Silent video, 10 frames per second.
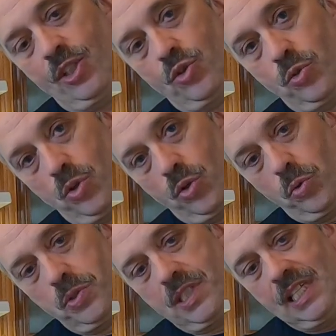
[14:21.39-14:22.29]
to
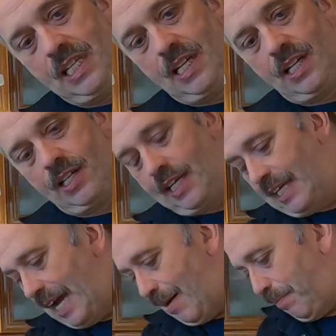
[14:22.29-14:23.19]
lose the
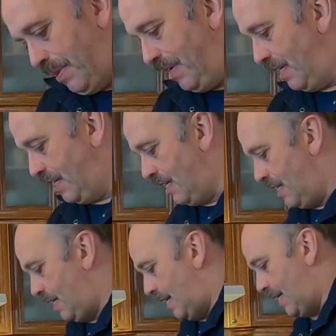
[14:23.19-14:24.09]
cap.
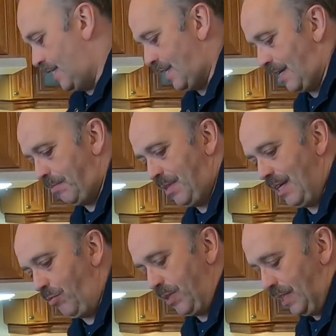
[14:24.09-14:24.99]
And same
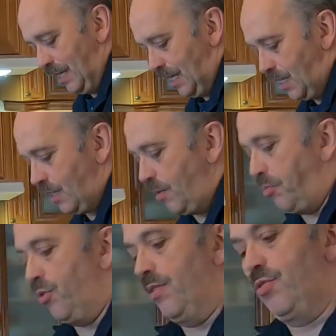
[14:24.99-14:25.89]
thing with the
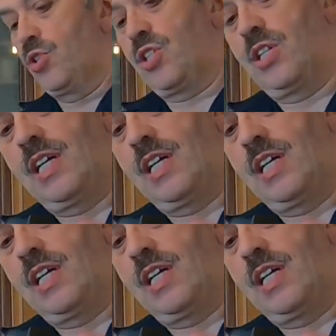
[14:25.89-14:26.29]
previous